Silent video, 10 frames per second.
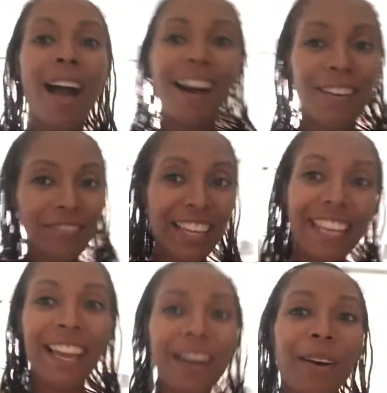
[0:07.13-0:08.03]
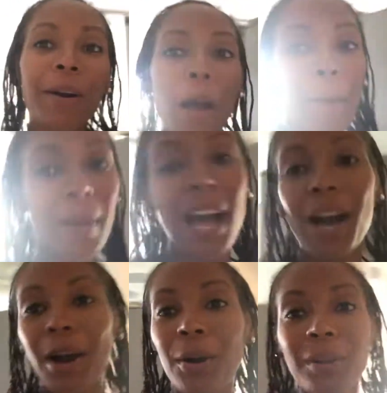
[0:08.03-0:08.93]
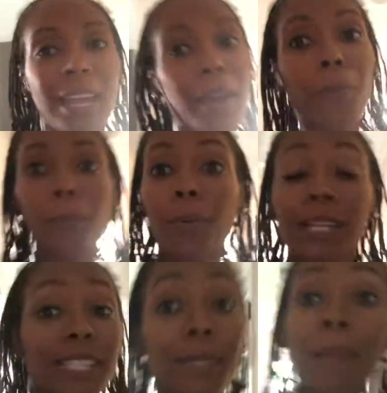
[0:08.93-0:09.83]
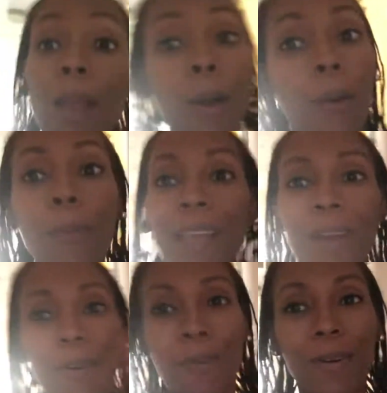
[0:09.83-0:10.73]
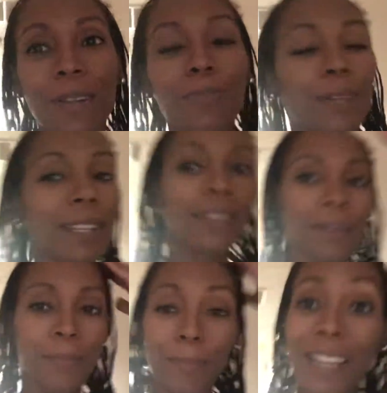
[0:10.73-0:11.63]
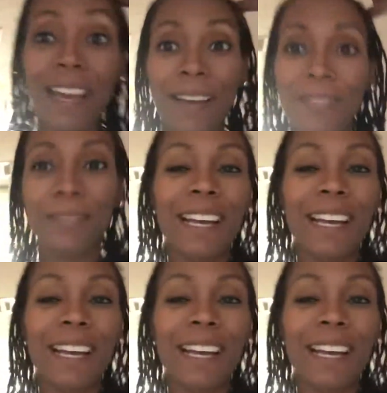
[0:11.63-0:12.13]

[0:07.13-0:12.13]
a video about like what's been going on with my life.